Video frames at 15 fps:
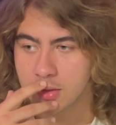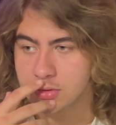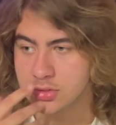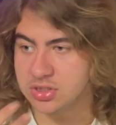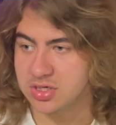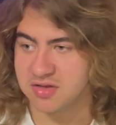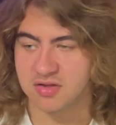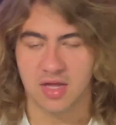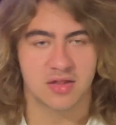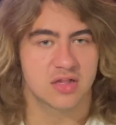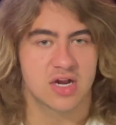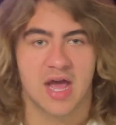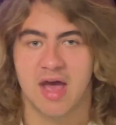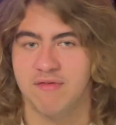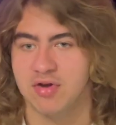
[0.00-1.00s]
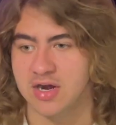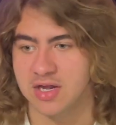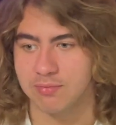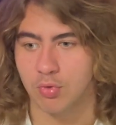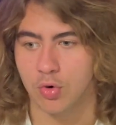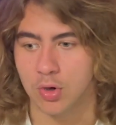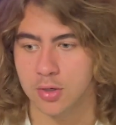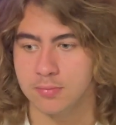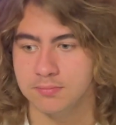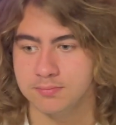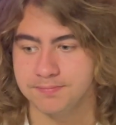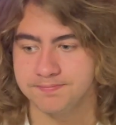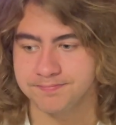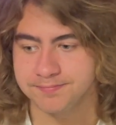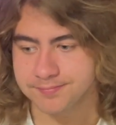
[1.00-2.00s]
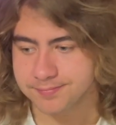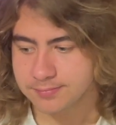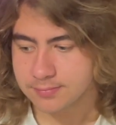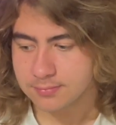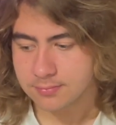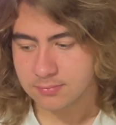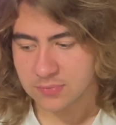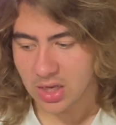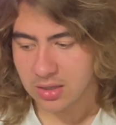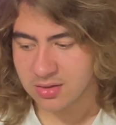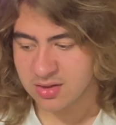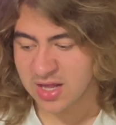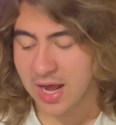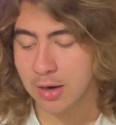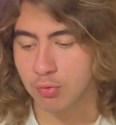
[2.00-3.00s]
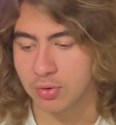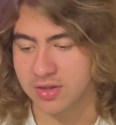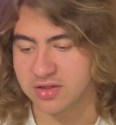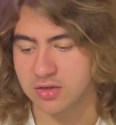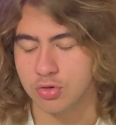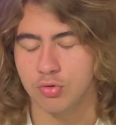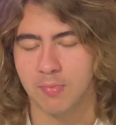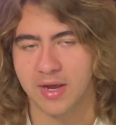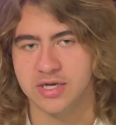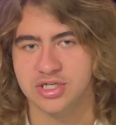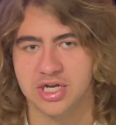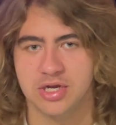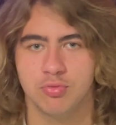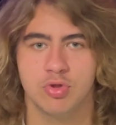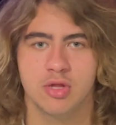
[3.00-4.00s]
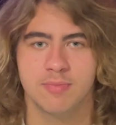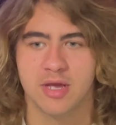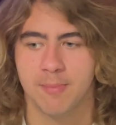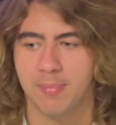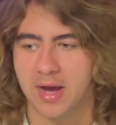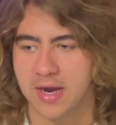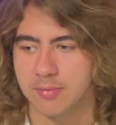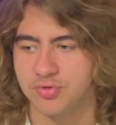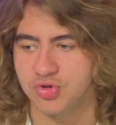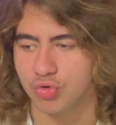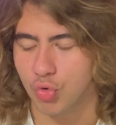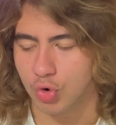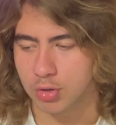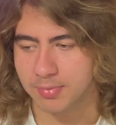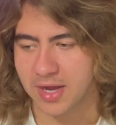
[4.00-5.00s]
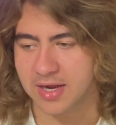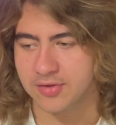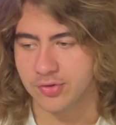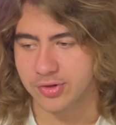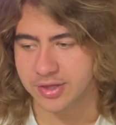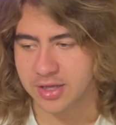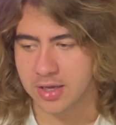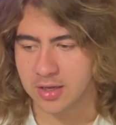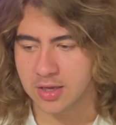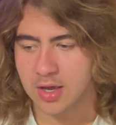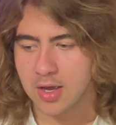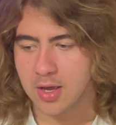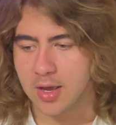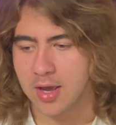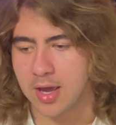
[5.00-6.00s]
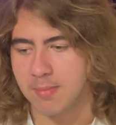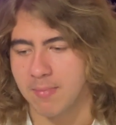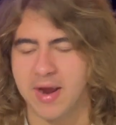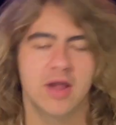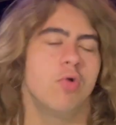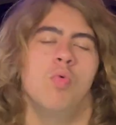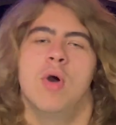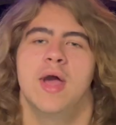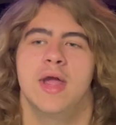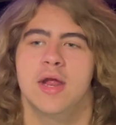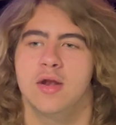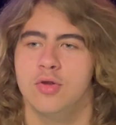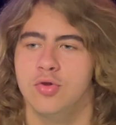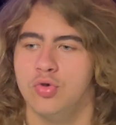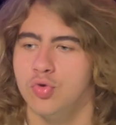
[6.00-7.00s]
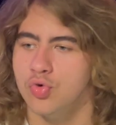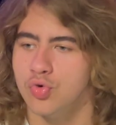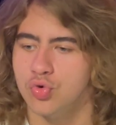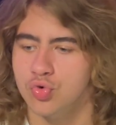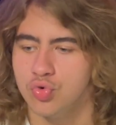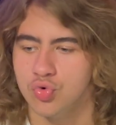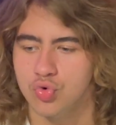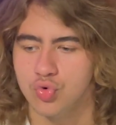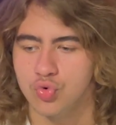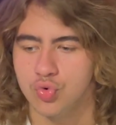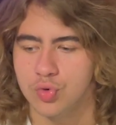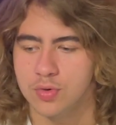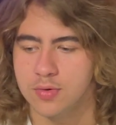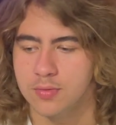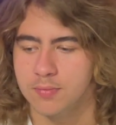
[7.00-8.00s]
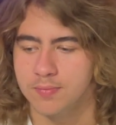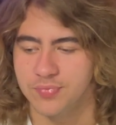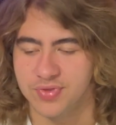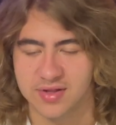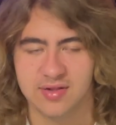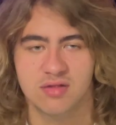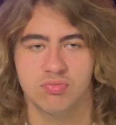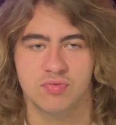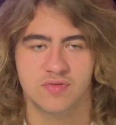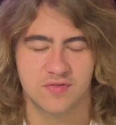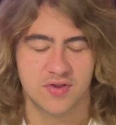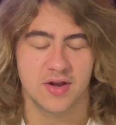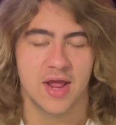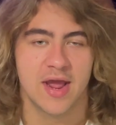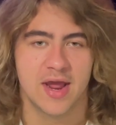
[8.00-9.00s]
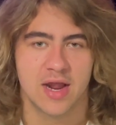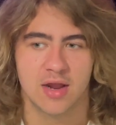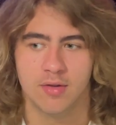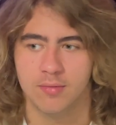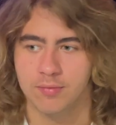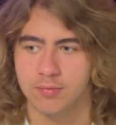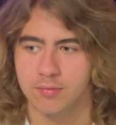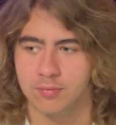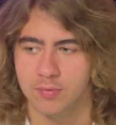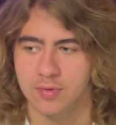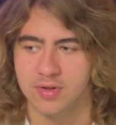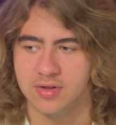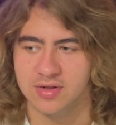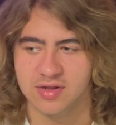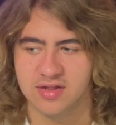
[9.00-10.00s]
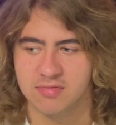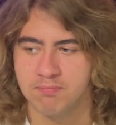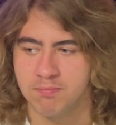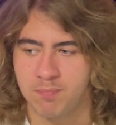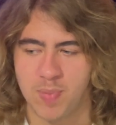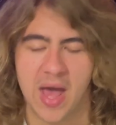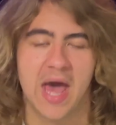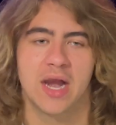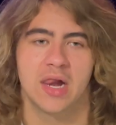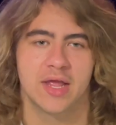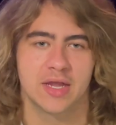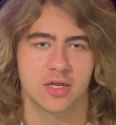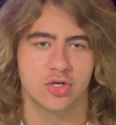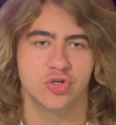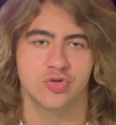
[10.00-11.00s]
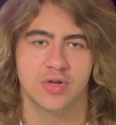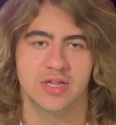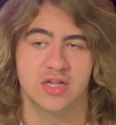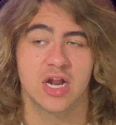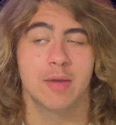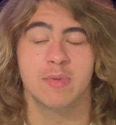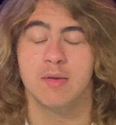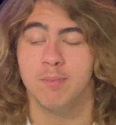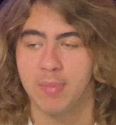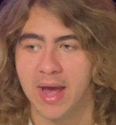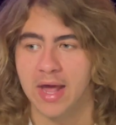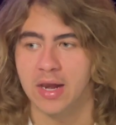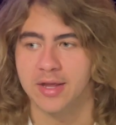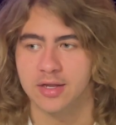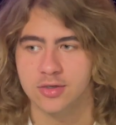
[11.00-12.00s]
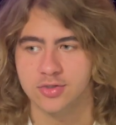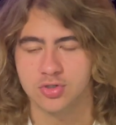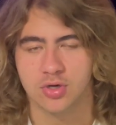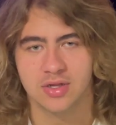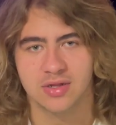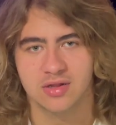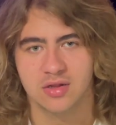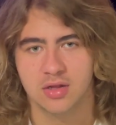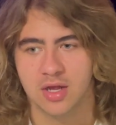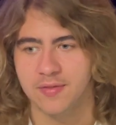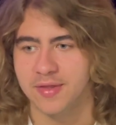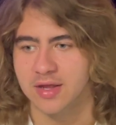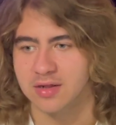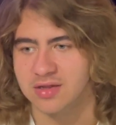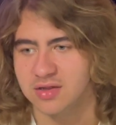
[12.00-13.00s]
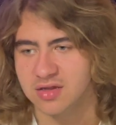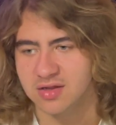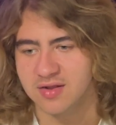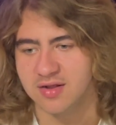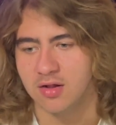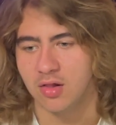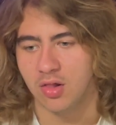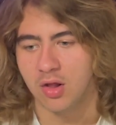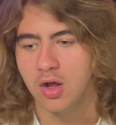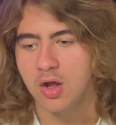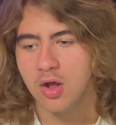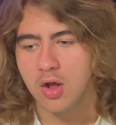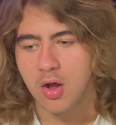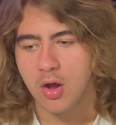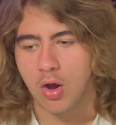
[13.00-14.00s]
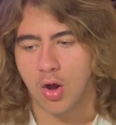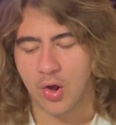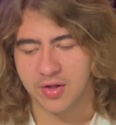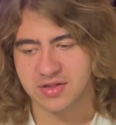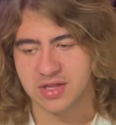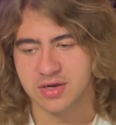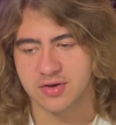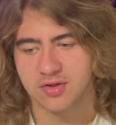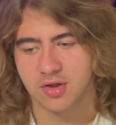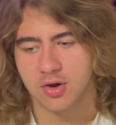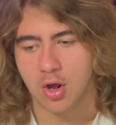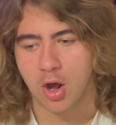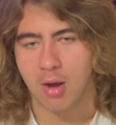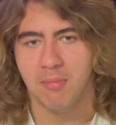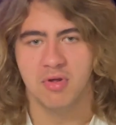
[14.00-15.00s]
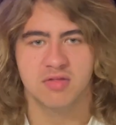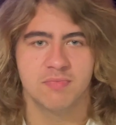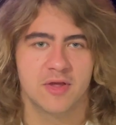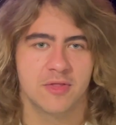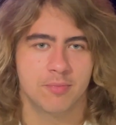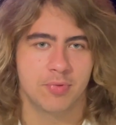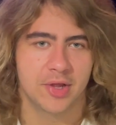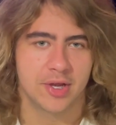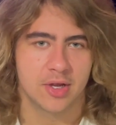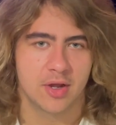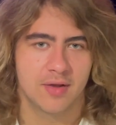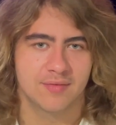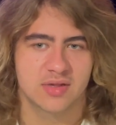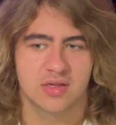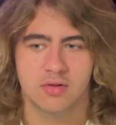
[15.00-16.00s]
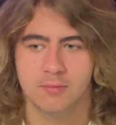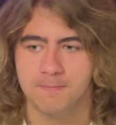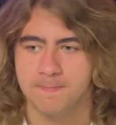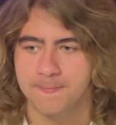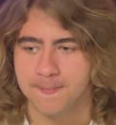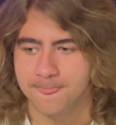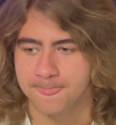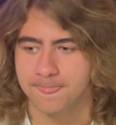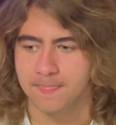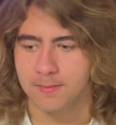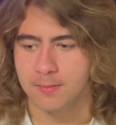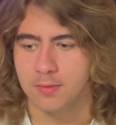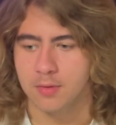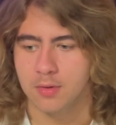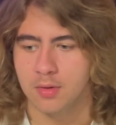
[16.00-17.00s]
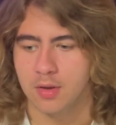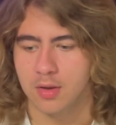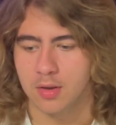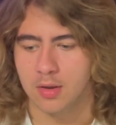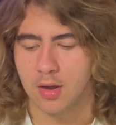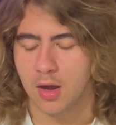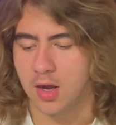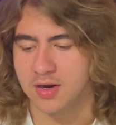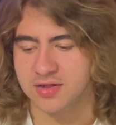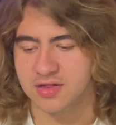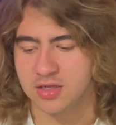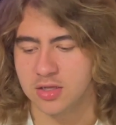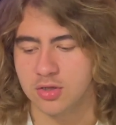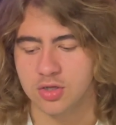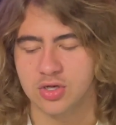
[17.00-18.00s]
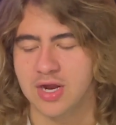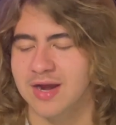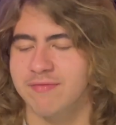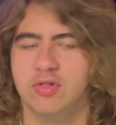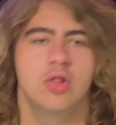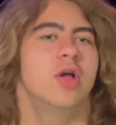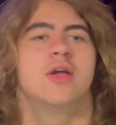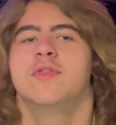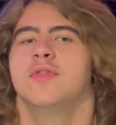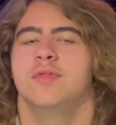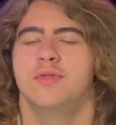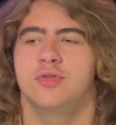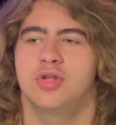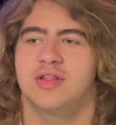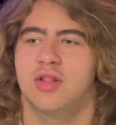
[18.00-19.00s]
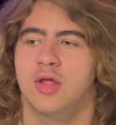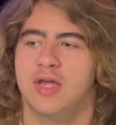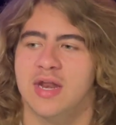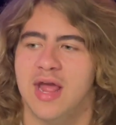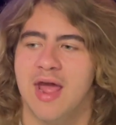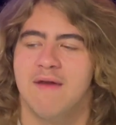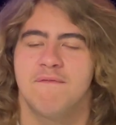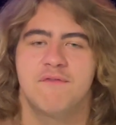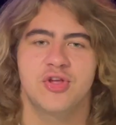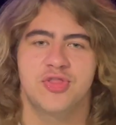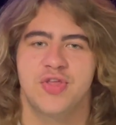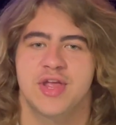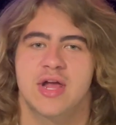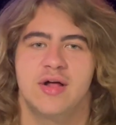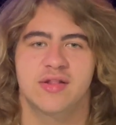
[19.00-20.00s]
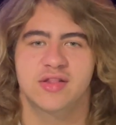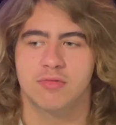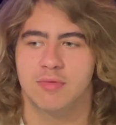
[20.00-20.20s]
just doesn't have it anymore. Zach Wilson, who might genuinely be a bottom two quarterback in the league, and Mike White, who today was battling injuries, and I mean battling injuries. And they still all said and done, almost made the playoffs. Honestly, you could not even look at, just look at everything else.